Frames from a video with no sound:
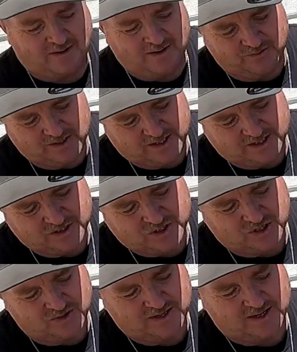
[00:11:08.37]
really didn't
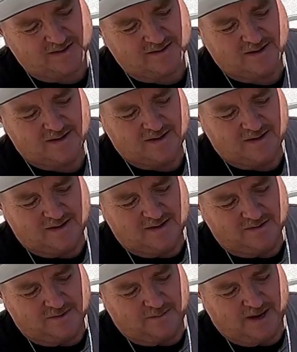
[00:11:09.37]
show that
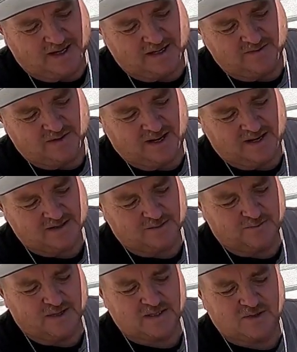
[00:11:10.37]
the bag even has
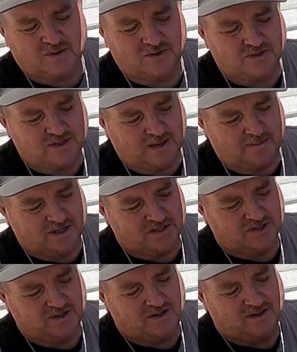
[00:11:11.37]
a place to hold your tape
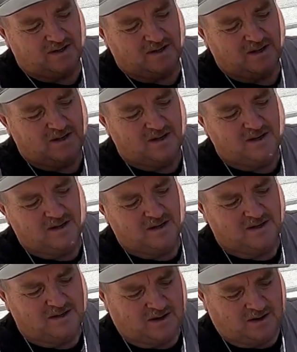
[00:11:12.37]
measure.
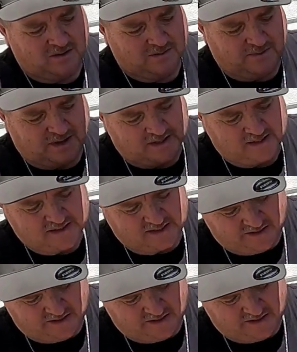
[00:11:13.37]
All the pockets